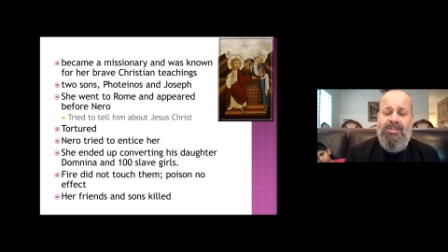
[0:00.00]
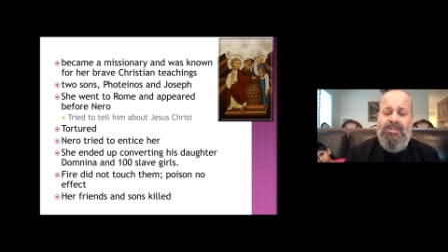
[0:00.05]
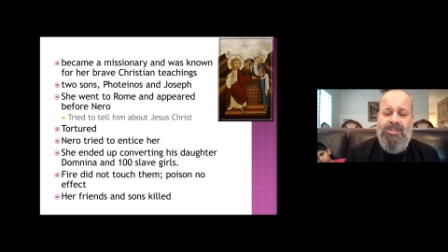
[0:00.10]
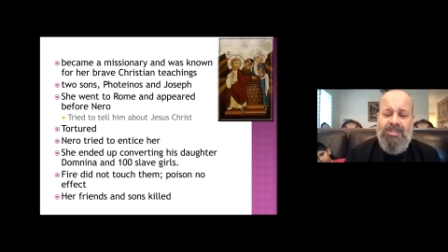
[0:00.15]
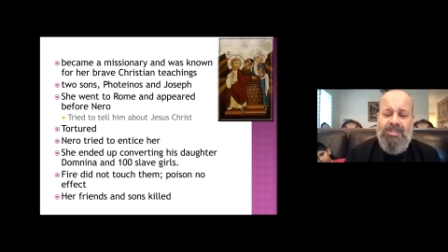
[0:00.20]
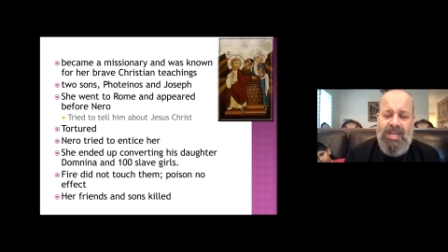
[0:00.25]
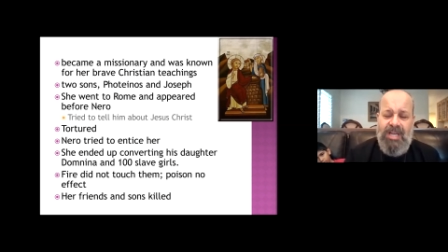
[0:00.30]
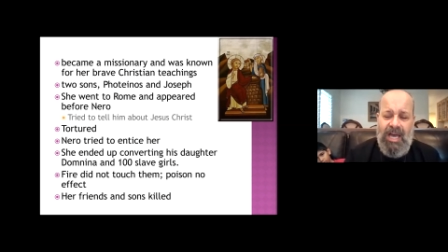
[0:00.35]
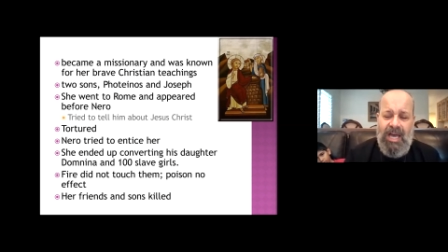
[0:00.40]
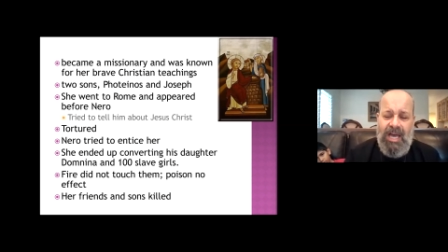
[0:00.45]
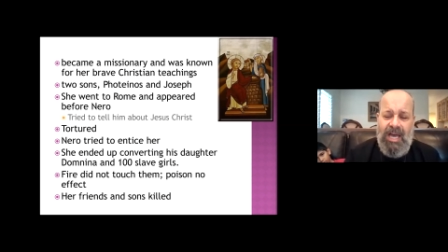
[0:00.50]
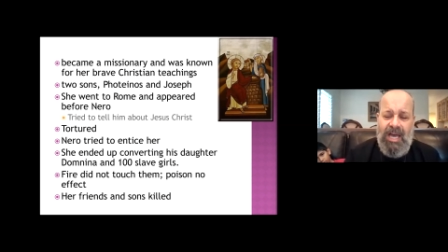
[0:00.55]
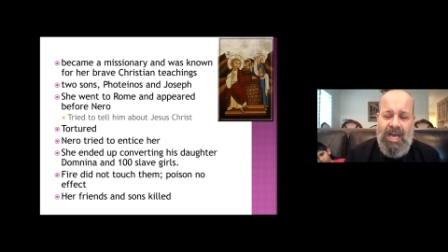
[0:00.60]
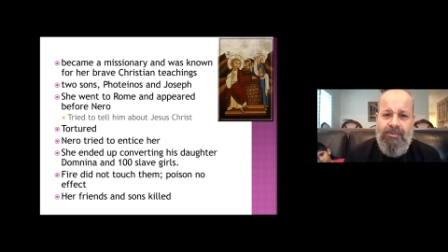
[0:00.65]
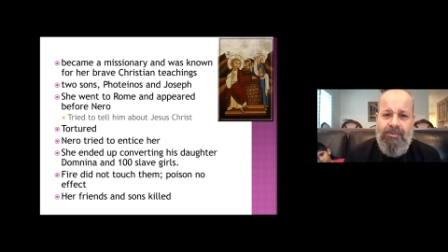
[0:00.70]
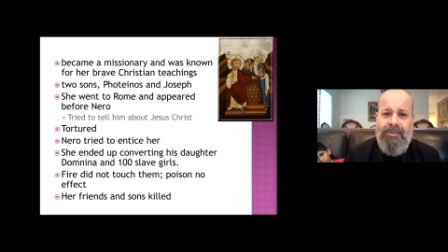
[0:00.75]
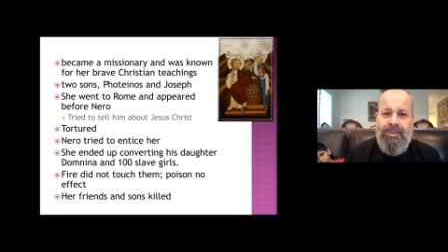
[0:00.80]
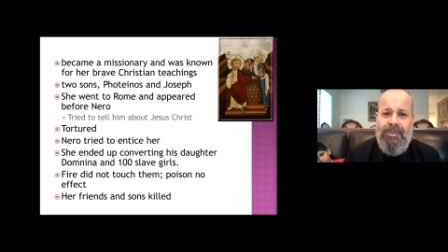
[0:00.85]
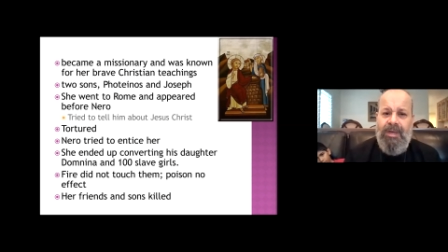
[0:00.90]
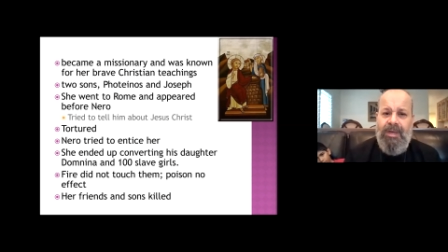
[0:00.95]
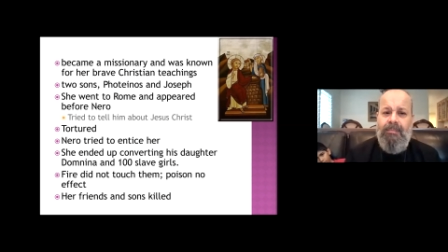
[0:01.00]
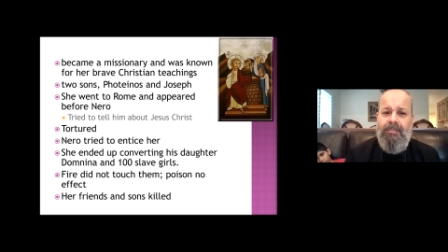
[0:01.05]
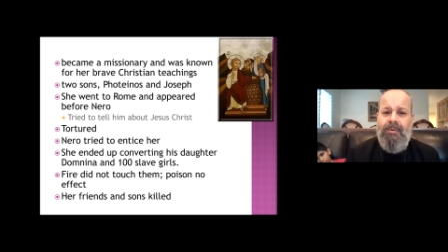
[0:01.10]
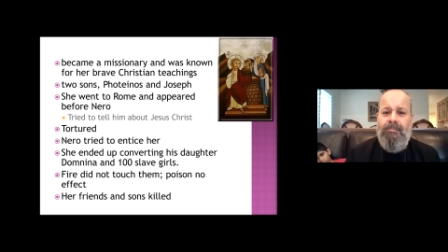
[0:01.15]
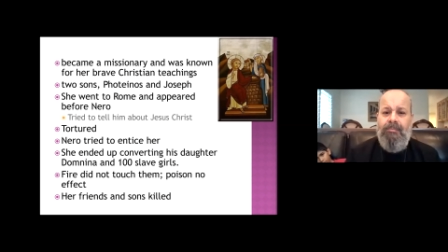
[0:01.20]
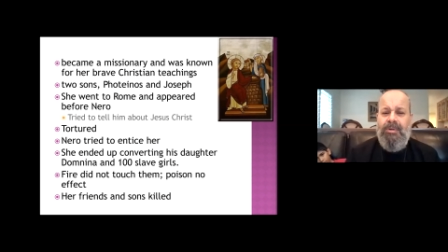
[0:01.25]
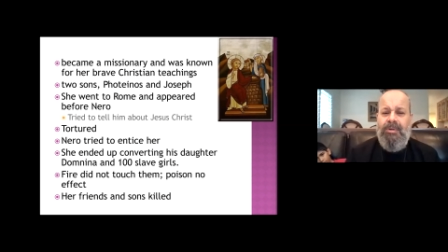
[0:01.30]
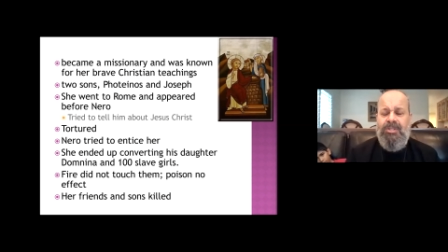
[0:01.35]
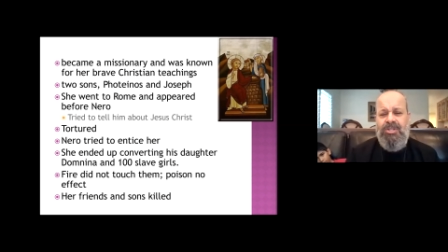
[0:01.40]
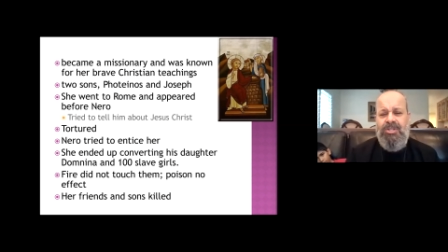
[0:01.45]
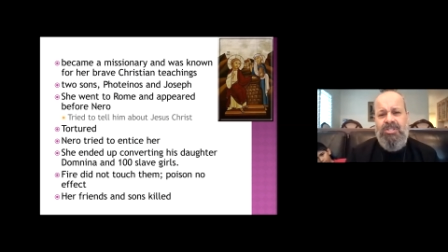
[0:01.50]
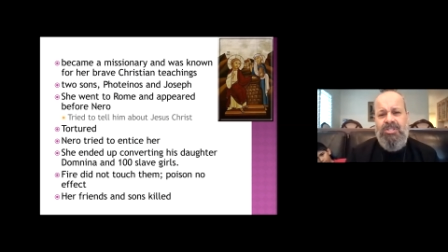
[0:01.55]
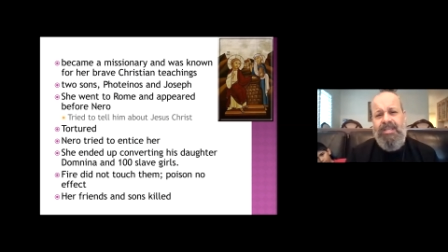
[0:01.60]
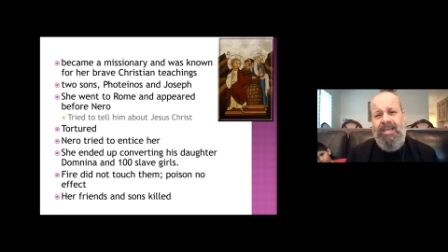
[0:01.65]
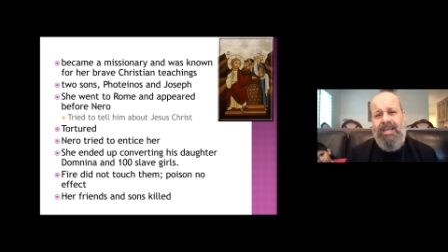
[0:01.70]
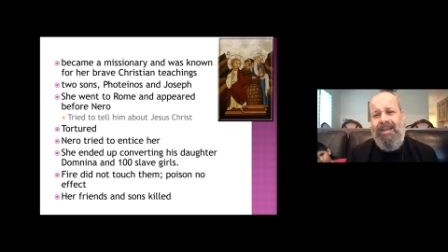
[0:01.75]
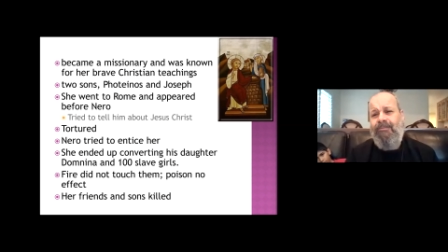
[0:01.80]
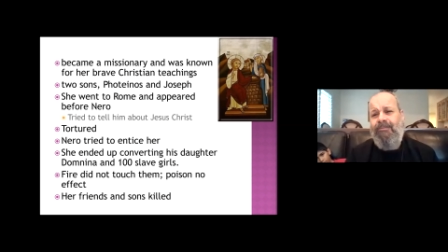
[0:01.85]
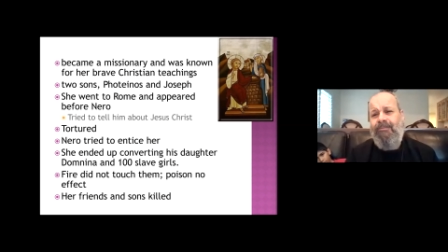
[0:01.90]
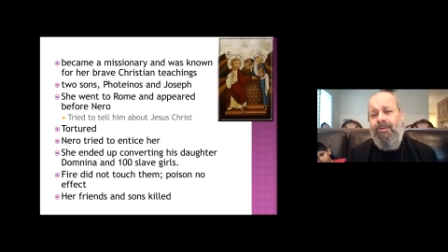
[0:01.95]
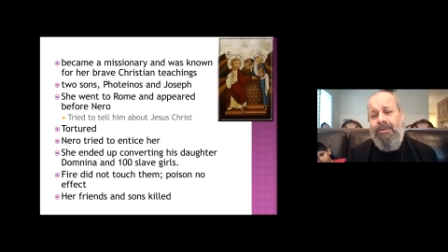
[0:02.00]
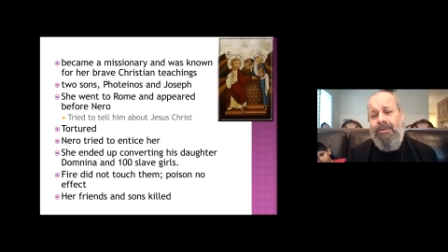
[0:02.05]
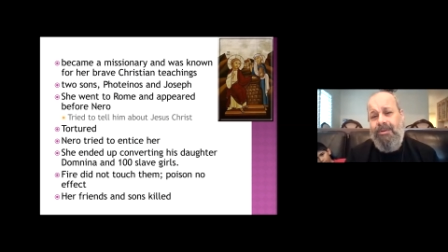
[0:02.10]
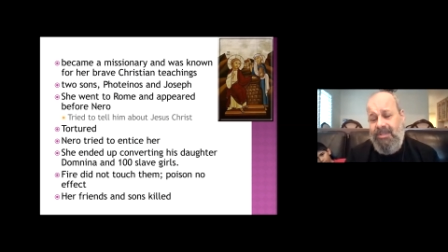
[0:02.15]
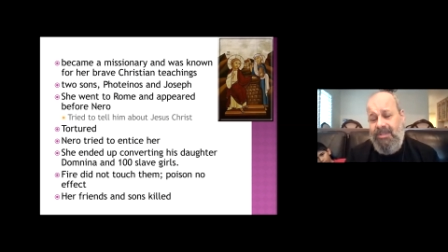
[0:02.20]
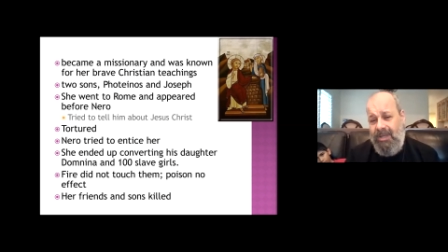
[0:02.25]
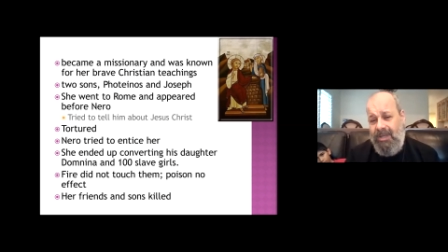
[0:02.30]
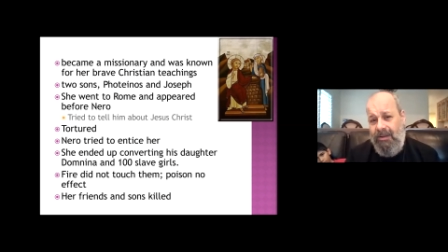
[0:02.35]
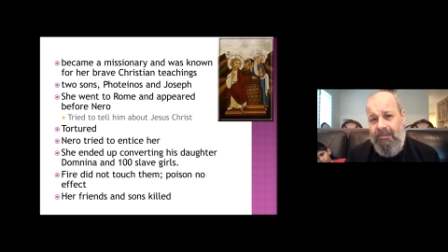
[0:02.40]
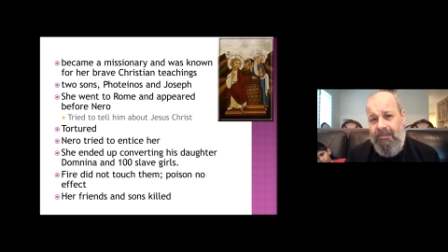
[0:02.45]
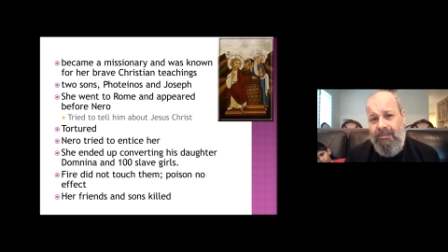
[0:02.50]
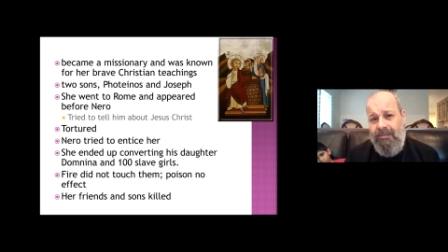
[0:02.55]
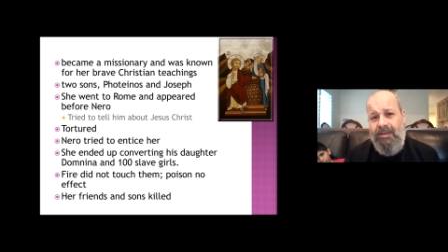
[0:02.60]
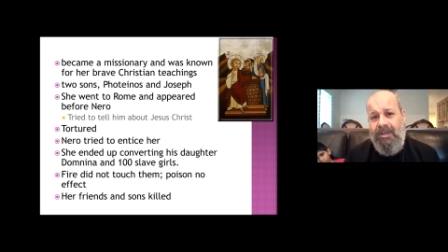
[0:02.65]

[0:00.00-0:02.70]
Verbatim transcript: she's happy for them, but she's sad for herself.